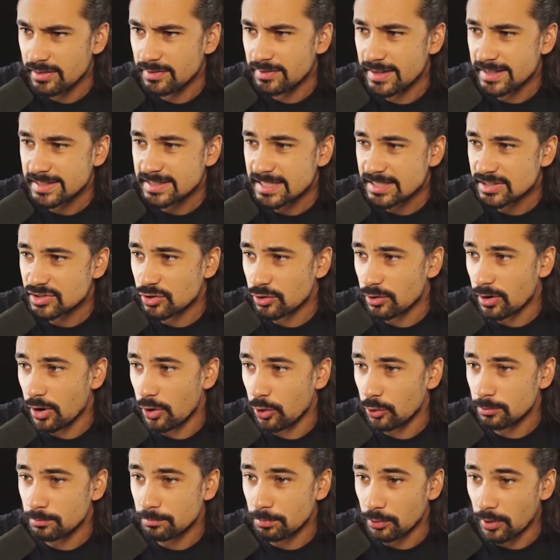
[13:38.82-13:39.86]
This is your
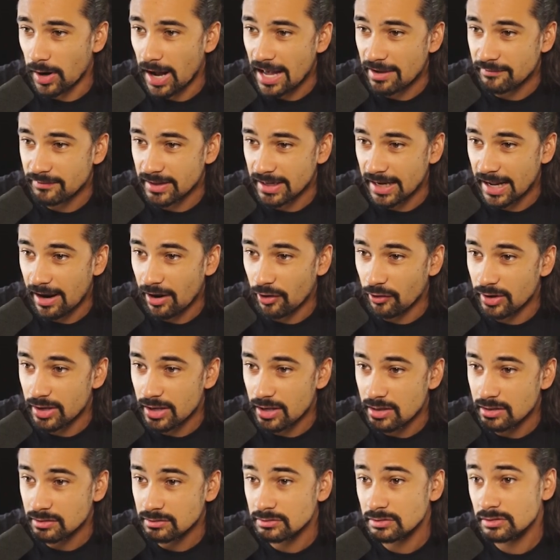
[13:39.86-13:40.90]
own private
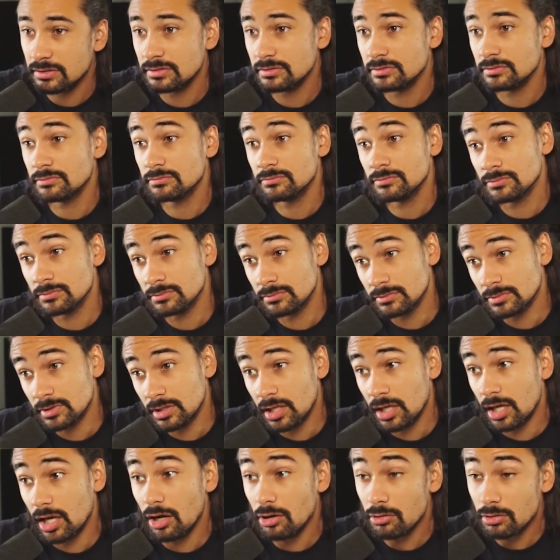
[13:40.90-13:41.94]
area.
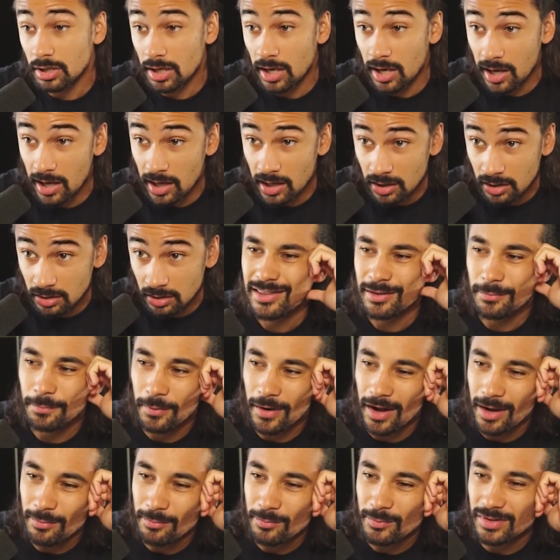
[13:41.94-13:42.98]
Okay.
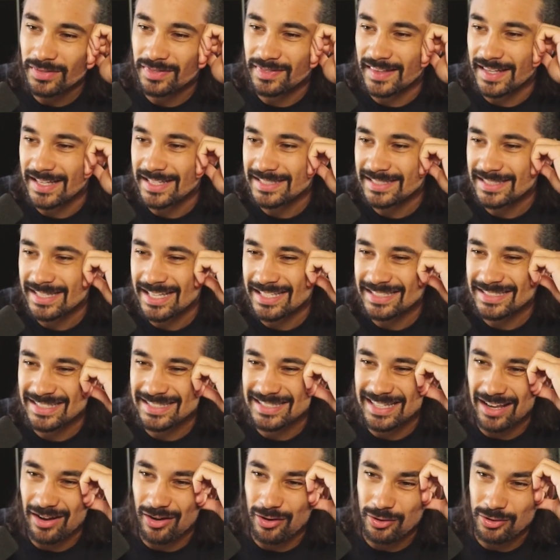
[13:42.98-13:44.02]
problem with these things is
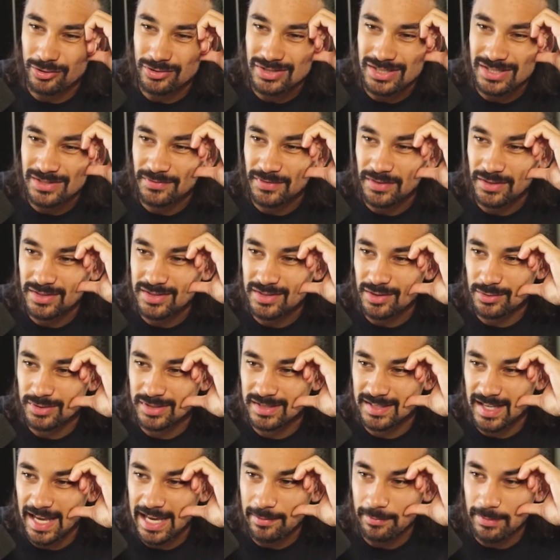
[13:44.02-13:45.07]
they all just feel so
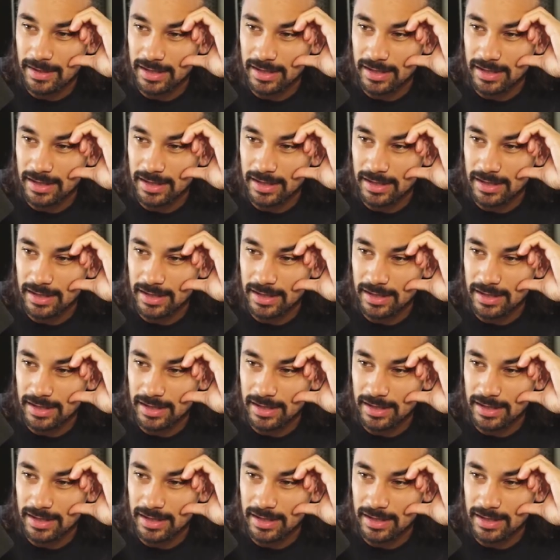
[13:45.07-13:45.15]
samey.